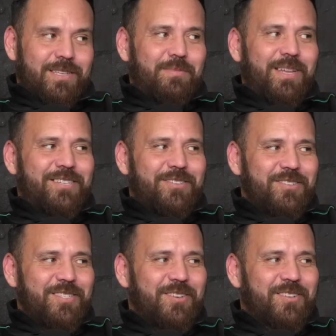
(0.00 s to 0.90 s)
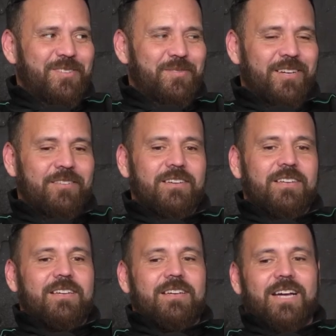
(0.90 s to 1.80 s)
you put that black jersey on as
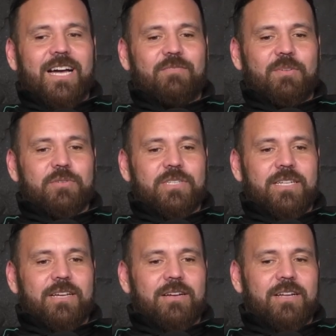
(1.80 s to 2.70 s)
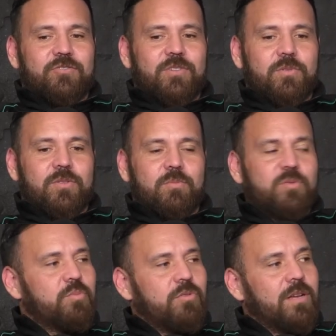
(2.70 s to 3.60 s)
well, uh, representing our country
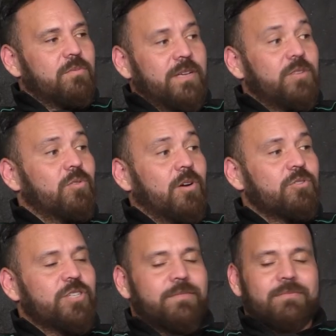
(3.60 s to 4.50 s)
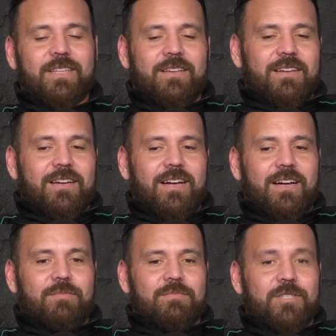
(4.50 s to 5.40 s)
with, with pride in your culture.
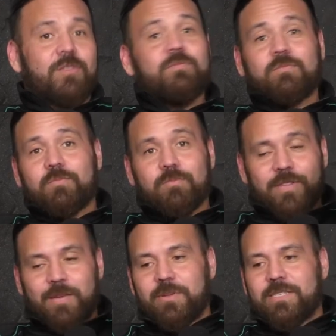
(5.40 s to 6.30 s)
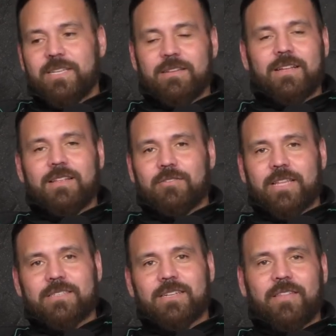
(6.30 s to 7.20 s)
Um, so with that being said, I
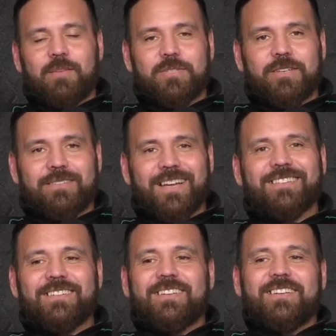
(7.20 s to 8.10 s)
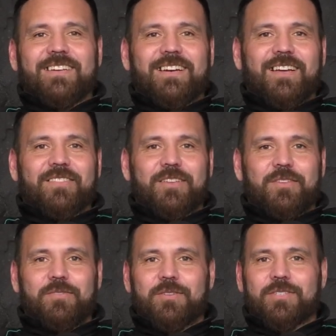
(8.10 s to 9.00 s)
hope that's another episode done. Uh,
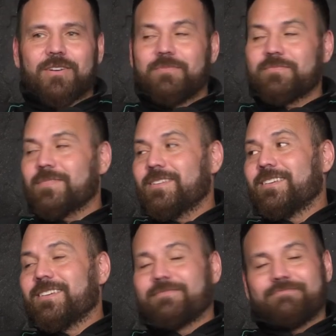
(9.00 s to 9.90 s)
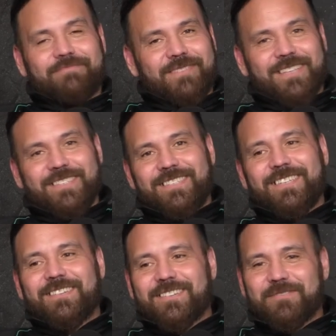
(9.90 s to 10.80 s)
thank you find for your, your time. Front. As
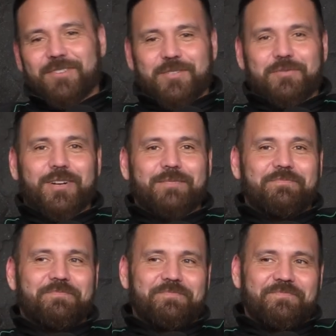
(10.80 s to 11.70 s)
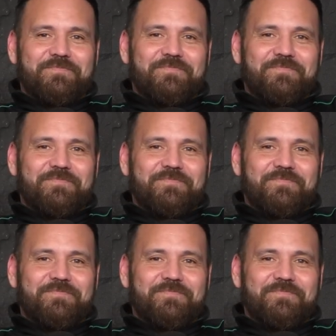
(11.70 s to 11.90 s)
he said, find your front.